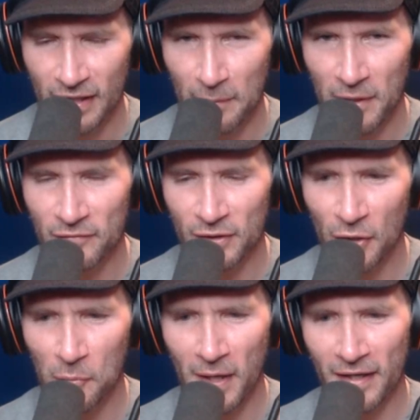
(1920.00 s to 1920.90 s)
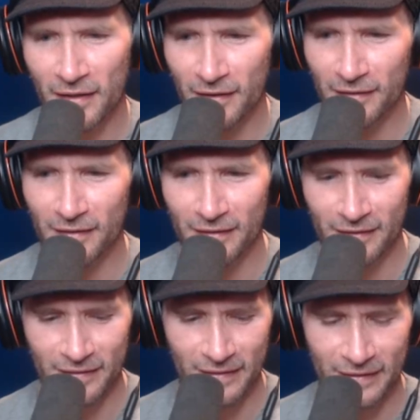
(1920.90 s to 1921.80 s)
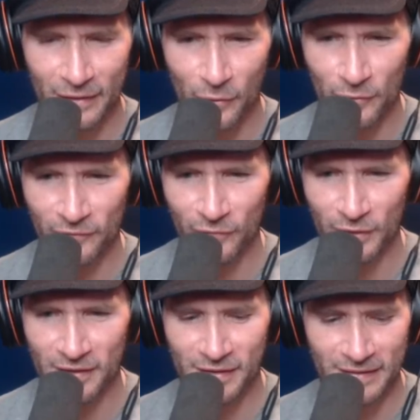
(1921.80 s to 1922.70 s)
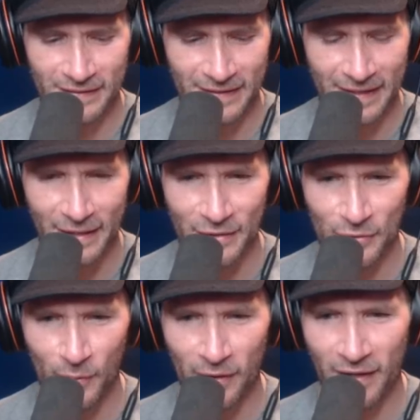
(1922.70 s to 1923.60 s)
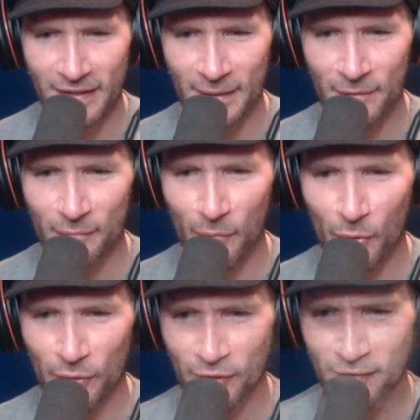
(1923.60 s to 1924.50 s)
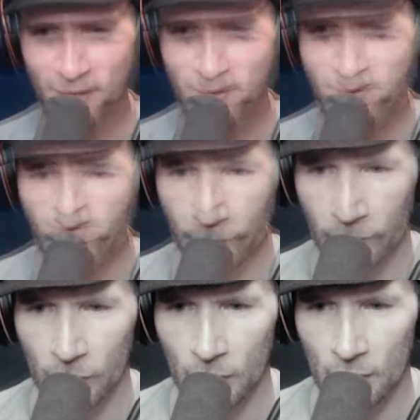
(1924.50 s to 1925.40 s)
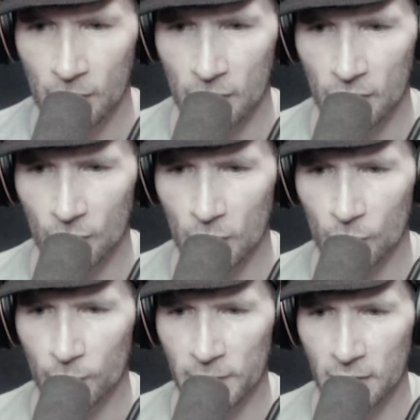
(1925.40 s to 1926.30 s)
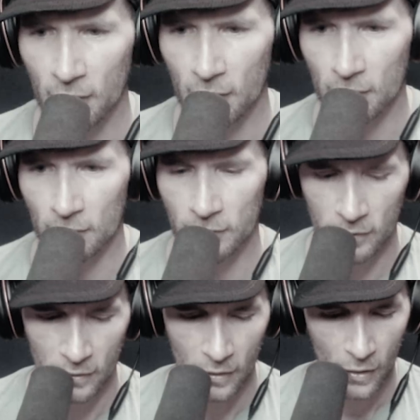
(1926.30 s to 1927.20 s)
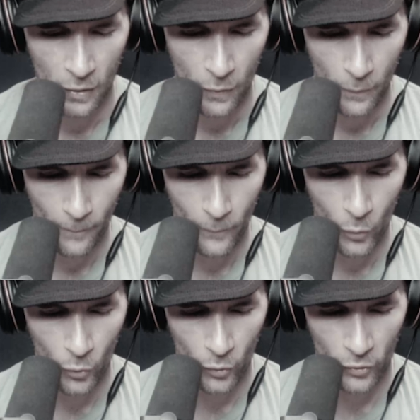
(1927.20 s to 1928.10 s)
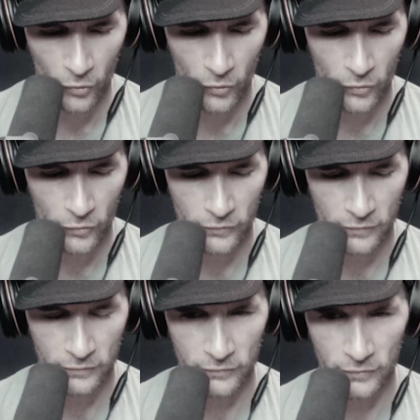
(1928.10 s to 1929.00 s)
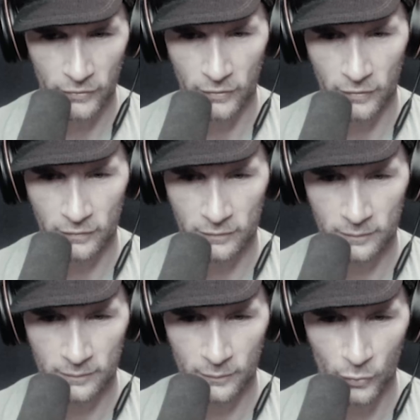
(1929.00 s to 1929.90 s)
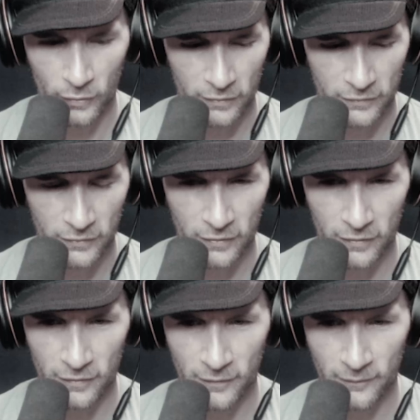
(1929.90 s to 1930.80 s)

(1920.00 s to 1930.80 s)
I'm gonna have to go back in the old footage and see. I swear I named it Moder. This one will be called Morder. Morder?